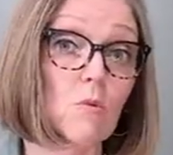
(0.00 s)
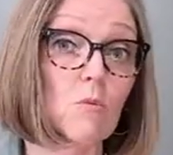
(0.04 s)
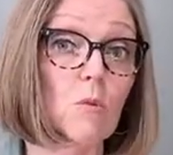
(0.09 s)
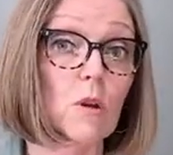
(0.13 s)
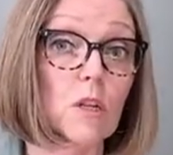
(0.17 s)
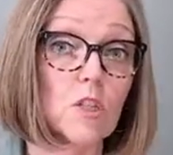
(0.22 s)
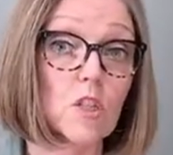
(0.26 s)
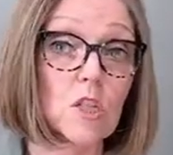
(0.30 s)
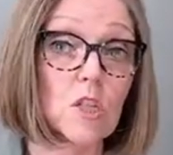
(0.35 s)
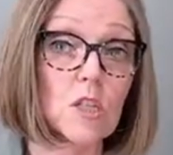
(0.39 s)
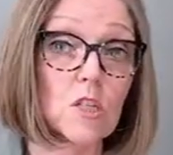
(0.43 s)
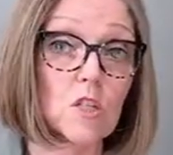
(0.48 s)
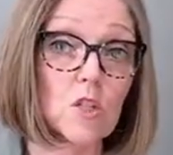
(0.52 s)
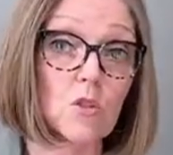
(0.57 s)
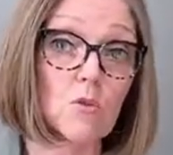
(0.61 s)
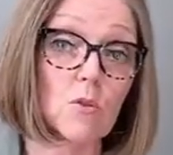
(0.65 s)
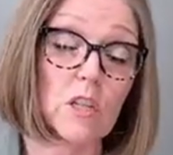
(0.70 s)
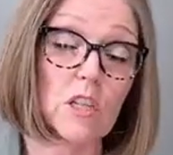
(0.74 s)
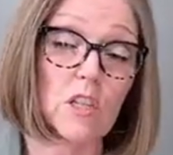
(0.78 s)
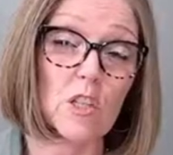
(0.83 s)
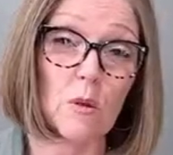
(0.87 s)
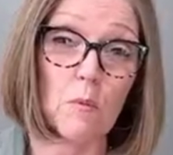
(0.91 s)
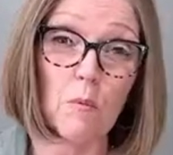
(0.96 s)
know what she's
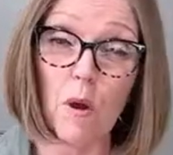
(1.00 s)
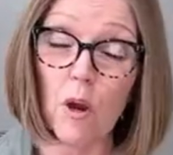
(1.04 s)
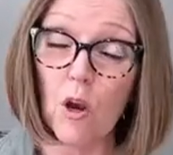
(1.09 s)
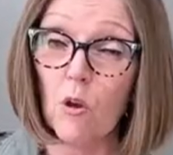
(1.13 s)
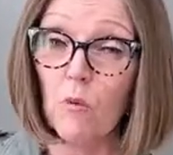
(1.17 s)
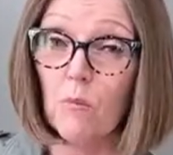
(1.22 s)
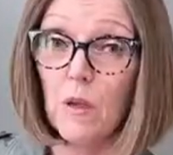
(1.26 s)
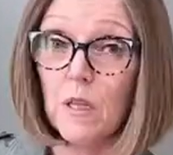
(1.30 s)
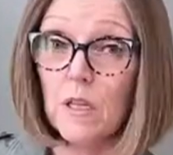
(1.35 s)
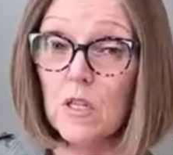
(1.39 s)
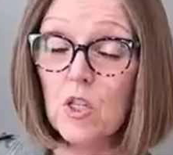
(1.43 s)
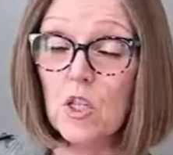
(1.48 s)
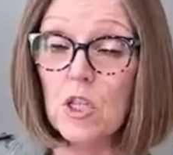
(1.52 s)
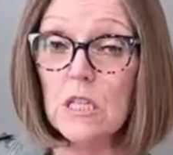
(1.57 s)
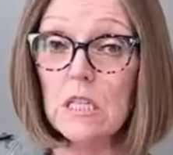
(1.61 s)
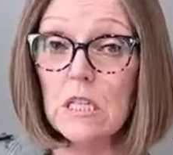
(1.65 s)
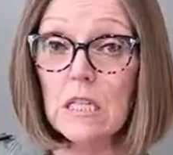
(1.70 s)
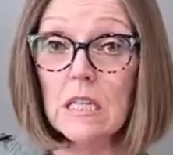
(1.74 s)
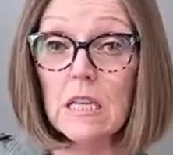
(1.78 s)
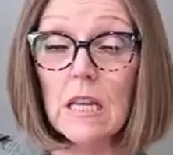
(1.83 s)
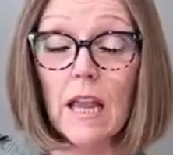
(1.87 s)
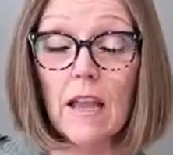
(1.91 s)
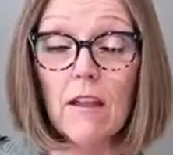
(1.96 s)
doing tomorrow, but she
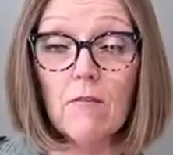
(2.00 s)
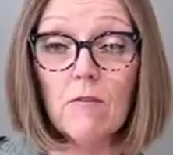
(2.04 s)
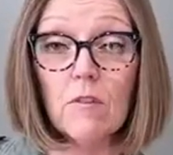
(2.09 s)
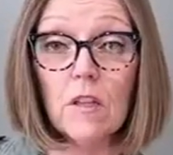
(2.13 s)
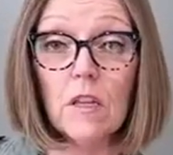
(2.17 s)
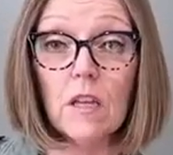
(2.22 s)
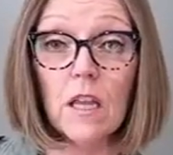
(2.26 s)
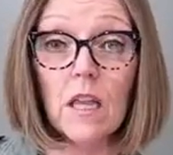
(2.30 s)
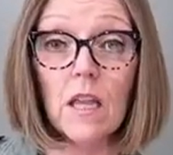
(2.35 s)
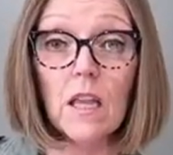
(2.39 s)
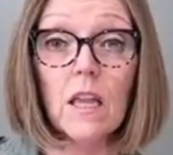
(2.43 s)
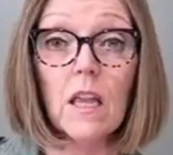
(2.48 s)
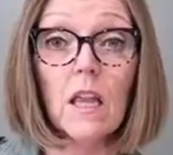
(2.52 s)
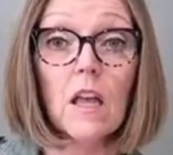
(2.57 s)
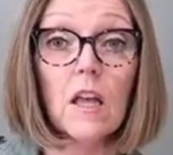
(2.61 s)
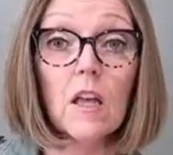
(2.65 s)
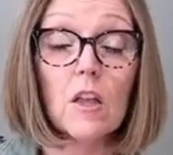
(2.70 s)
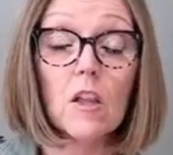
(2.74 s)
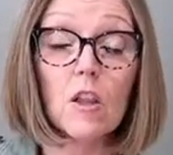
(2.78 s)
didn't have any